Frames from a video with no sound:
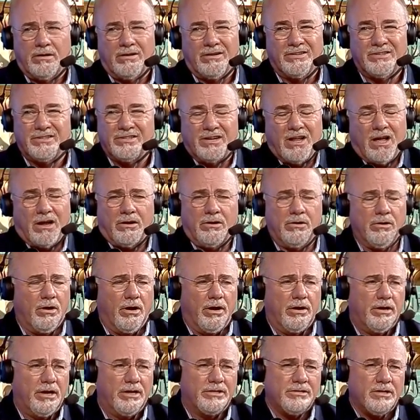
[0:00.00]
This is not good.
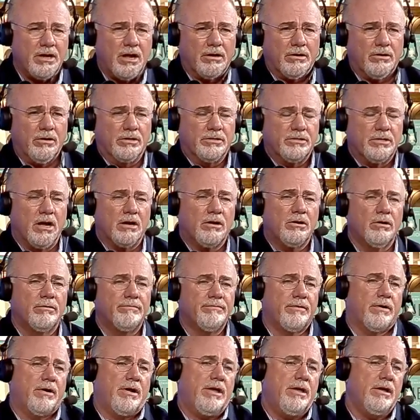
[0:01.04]
Mm-hmm. It's not good. It's not good
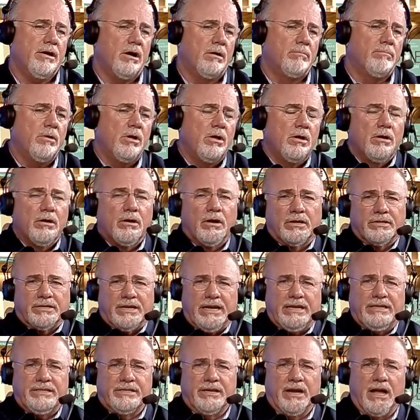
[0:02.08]
for him because
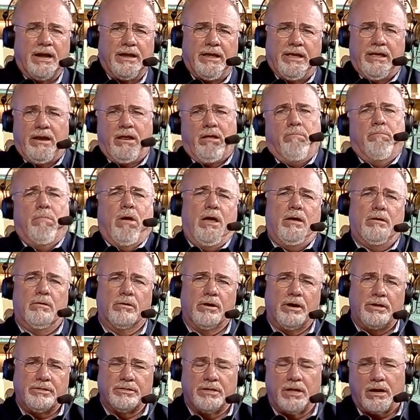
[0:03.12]
he's not getting
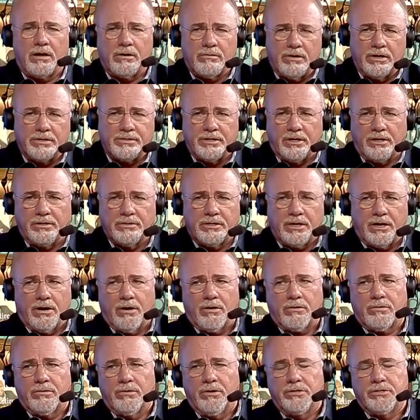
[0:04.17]
better. He's not addressing his
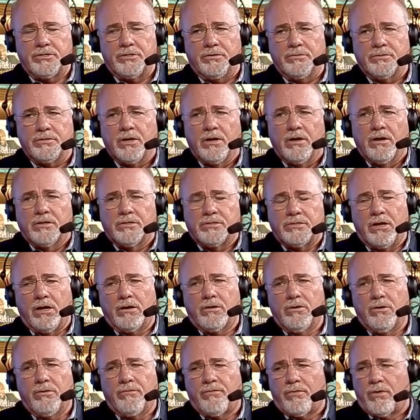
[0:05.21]
character issues. It's
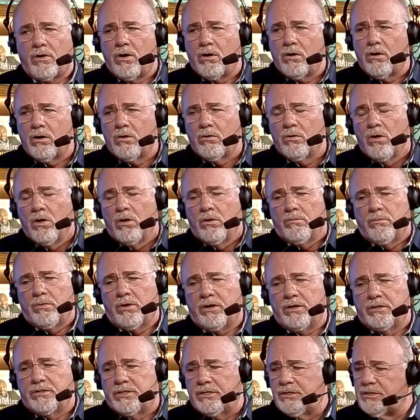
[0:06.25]
not good for her
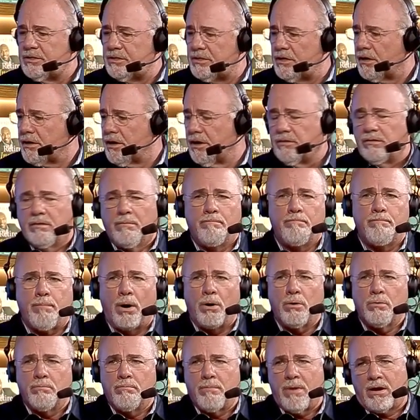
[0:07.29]
because he's sucking the
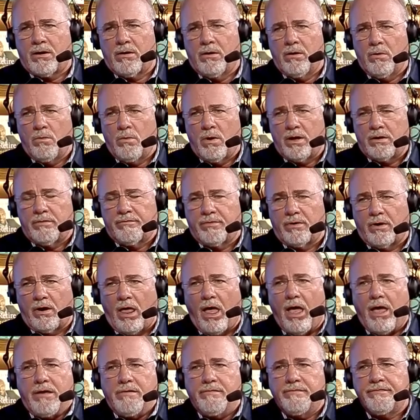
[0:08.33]
bone marrow out of her
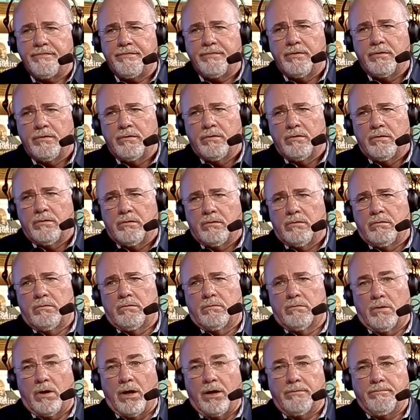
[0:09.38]
life,
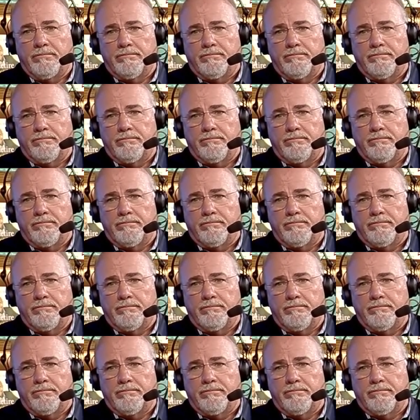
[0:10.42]
right?